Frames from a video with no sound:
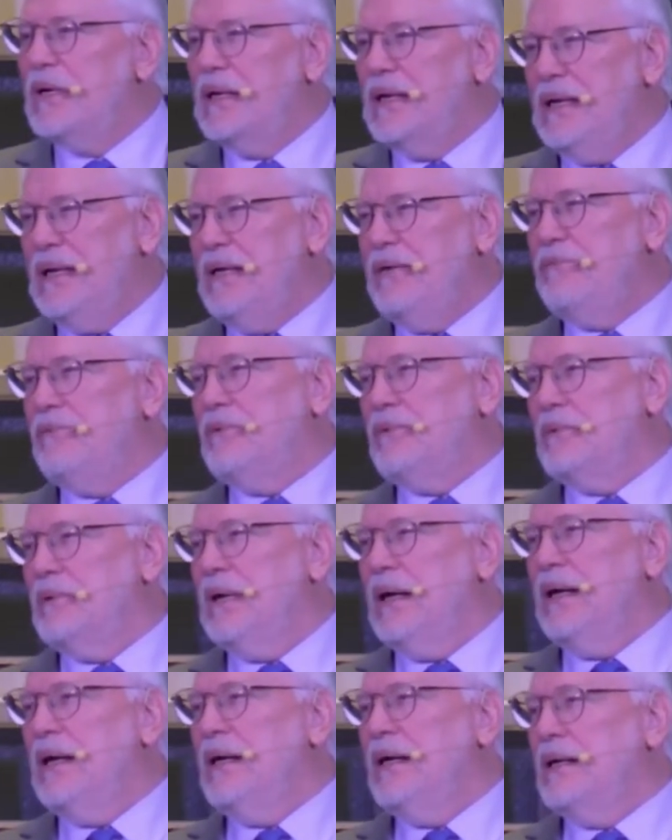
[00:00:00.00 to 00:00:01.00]
evil
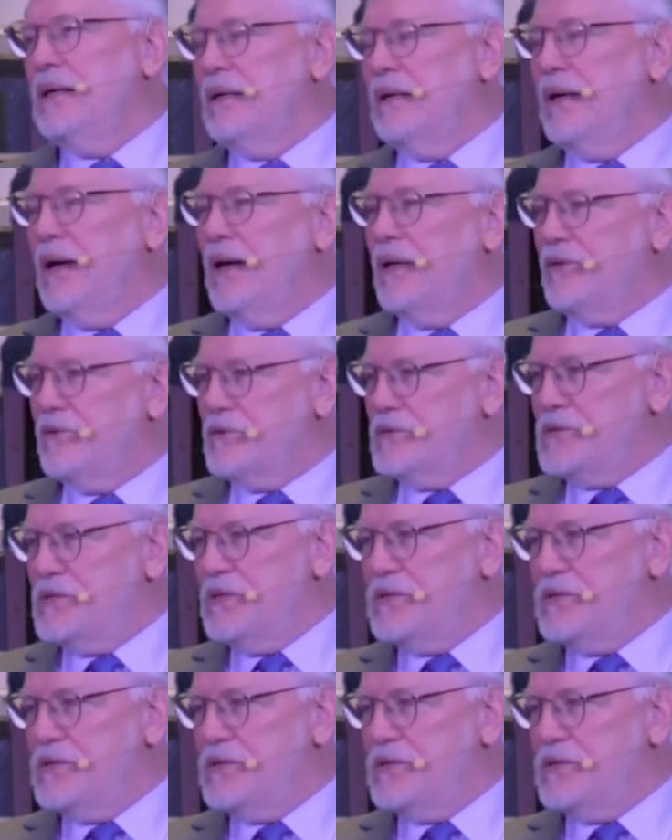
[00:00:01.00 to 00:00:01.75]
gathers its